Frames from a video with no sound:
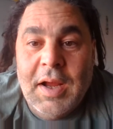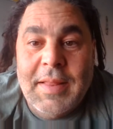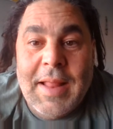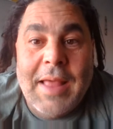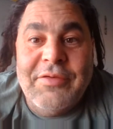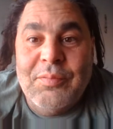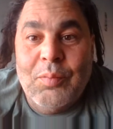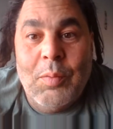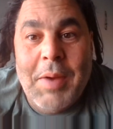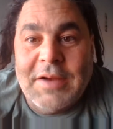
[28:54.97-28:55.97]
And
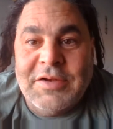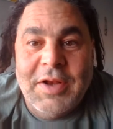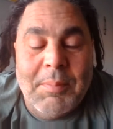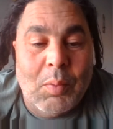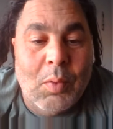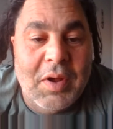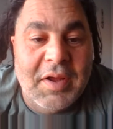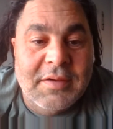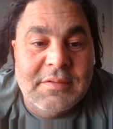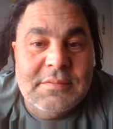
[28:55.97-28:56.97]
we're back to number
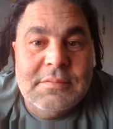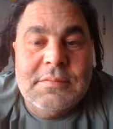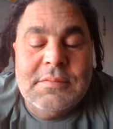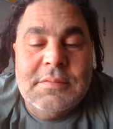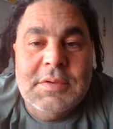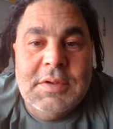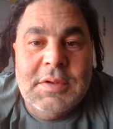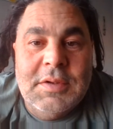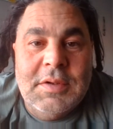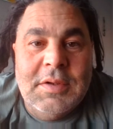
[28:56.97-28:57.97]
one.
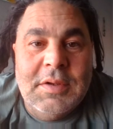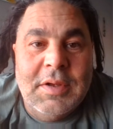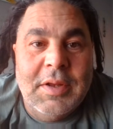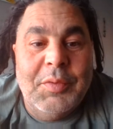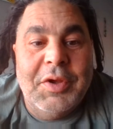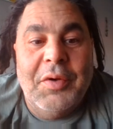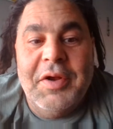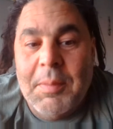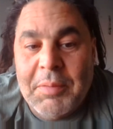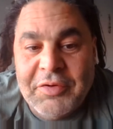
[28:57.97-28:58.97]
And then we go
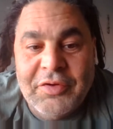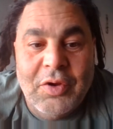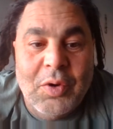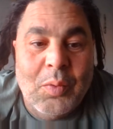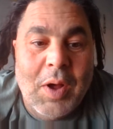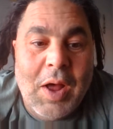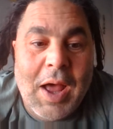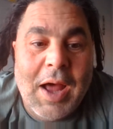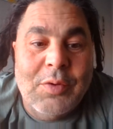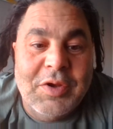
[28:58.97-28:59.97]
to number two. Well,
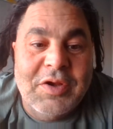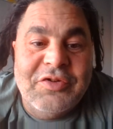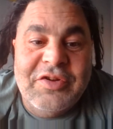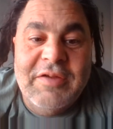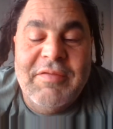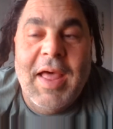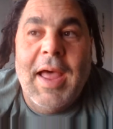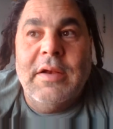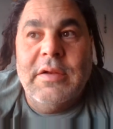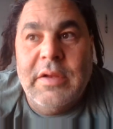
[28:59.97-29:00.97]
how do we achieve
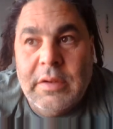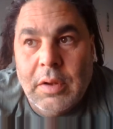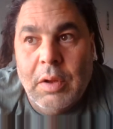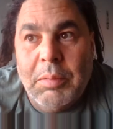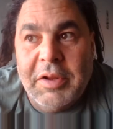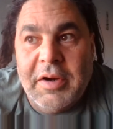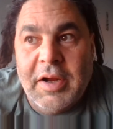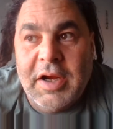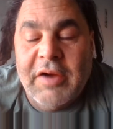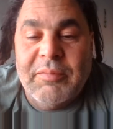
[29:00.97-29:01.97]
that? Global
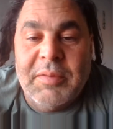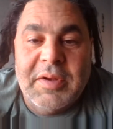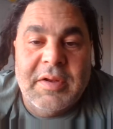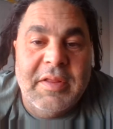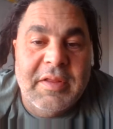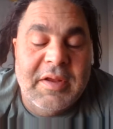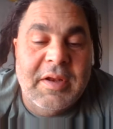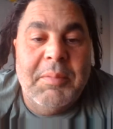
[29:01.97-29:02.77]
internet government. And then